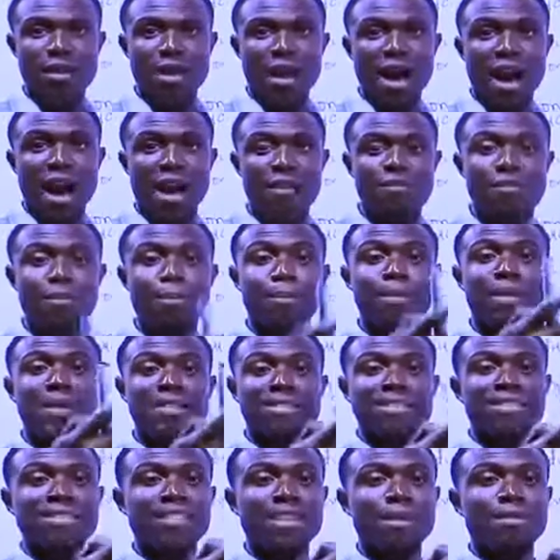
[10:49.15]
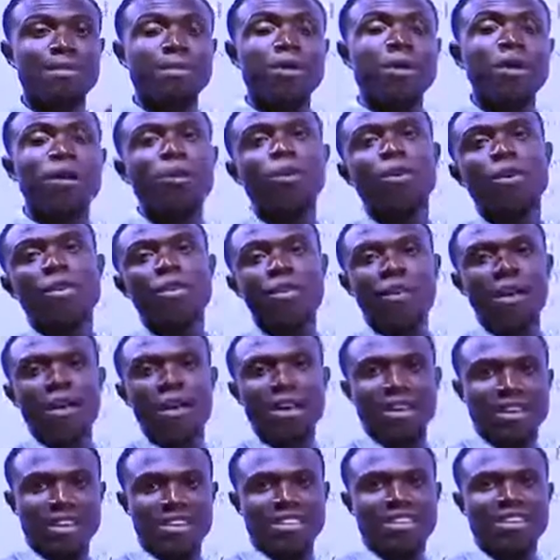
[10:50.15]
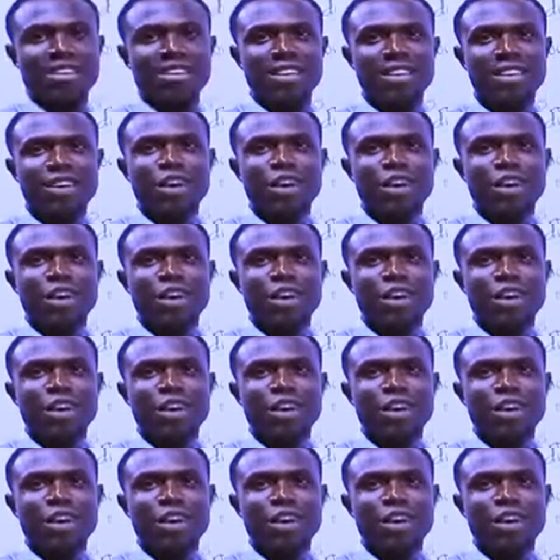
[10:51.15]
I've replaced the name with it.